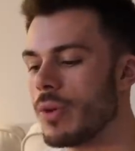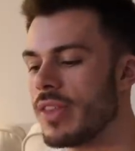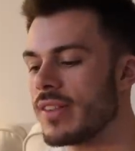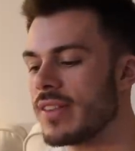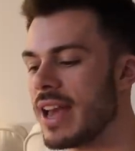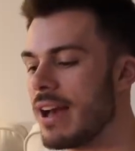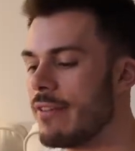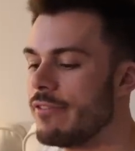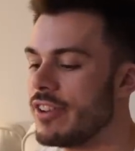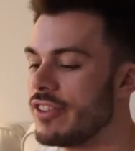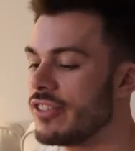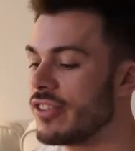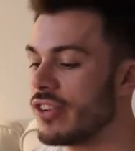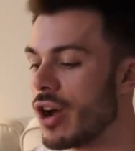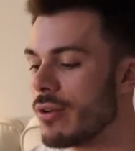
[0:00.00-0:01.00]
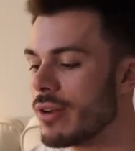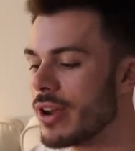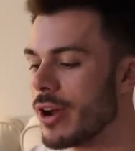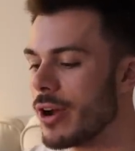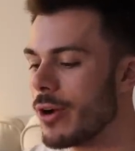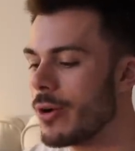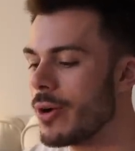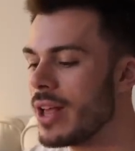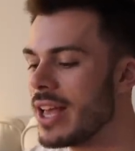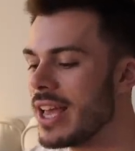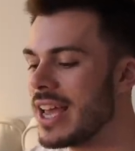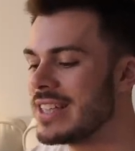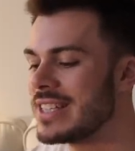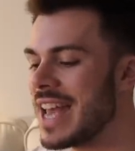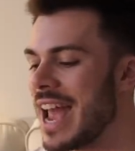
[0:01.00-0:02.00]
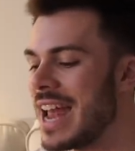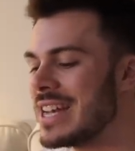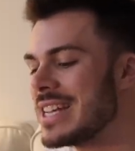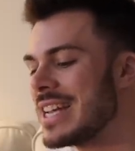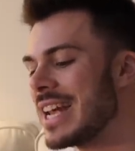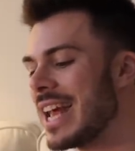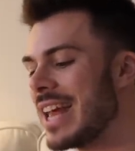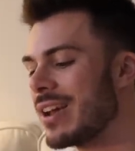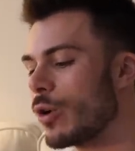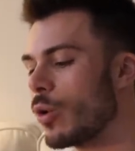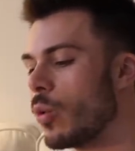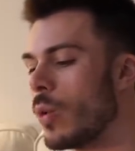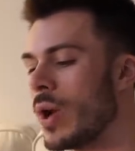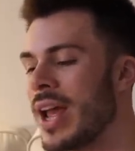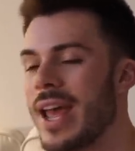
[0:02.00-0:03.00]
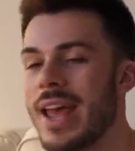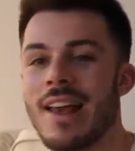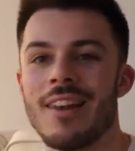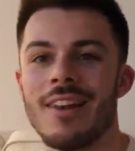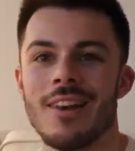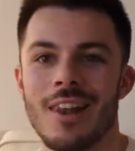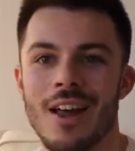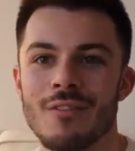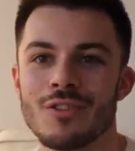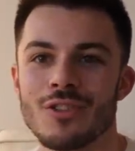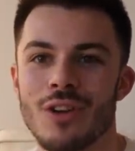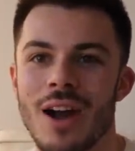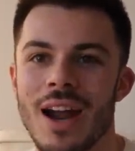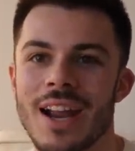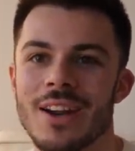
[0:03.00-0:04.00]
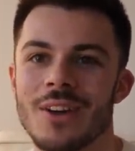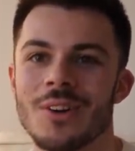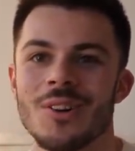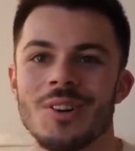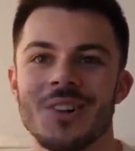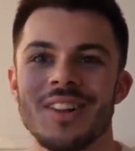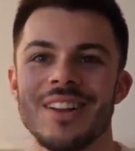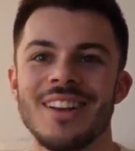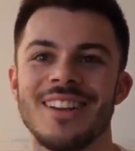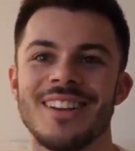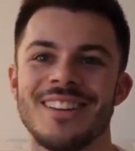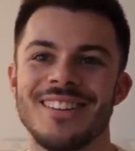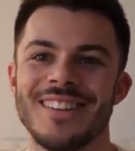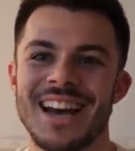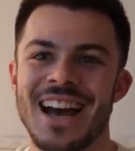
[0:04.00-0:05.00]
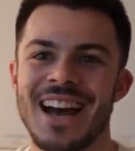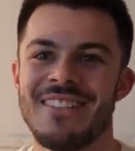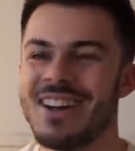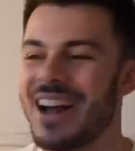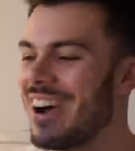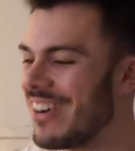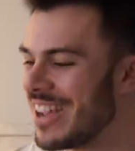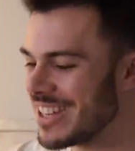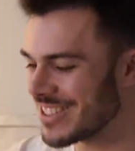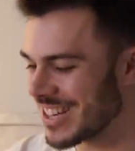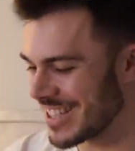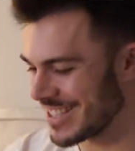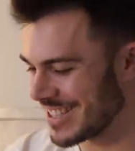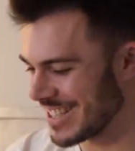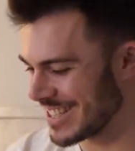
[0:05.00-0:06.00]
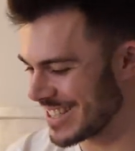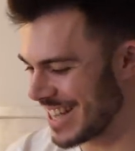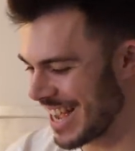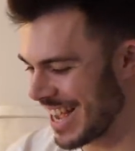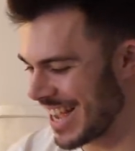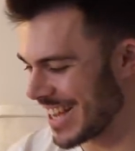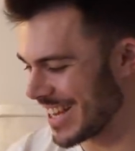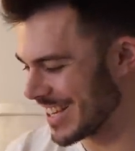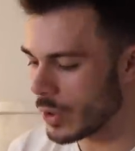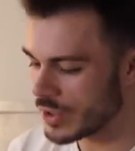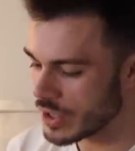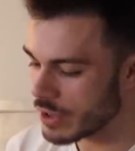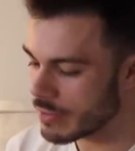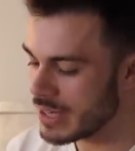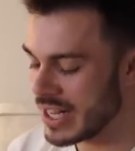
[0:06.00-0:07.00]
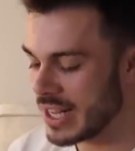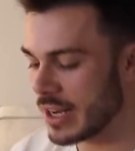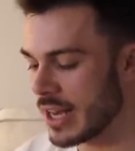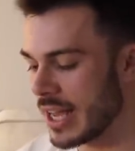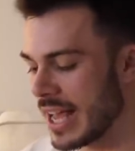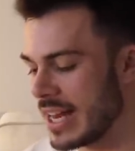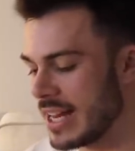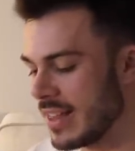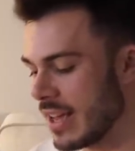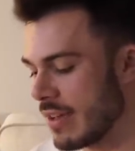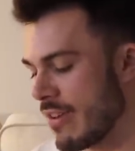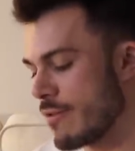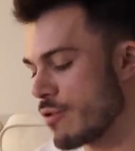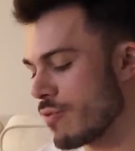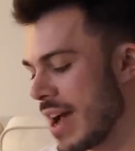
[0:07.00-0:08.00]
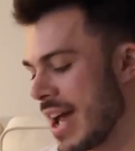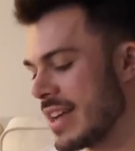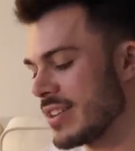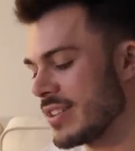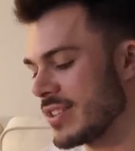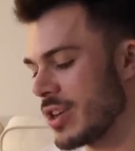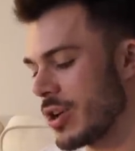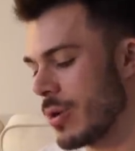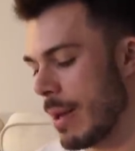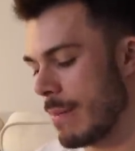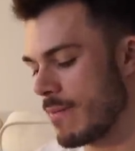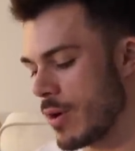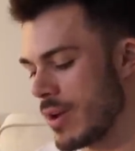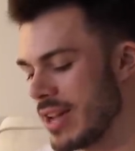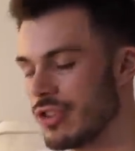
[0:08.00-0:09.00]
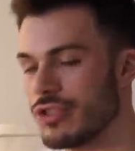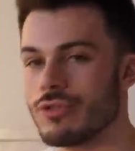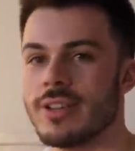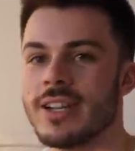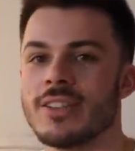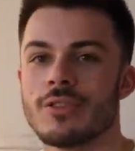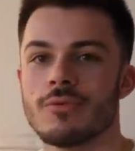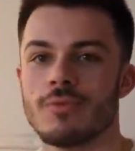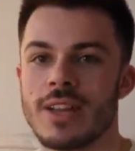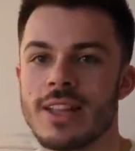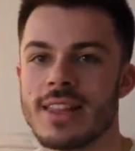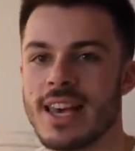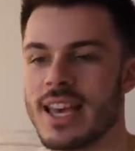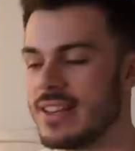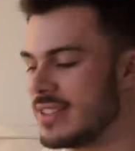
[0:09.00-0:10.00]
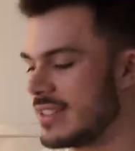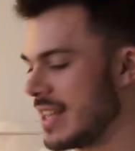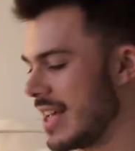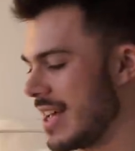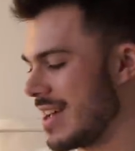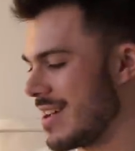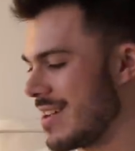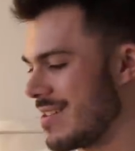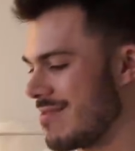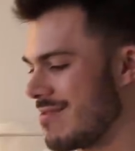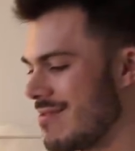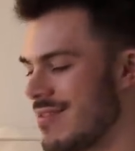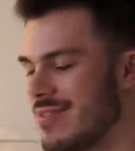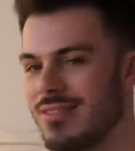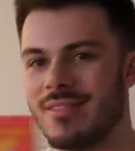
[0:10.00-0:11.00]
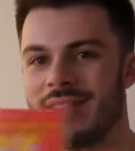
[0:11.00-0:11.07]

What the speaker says: with his catfish scenario is it ending in a queer love triangle. Damn, how interesting is that? Also completely unlike anything I've ever read, so I'm very intrigued to read this, and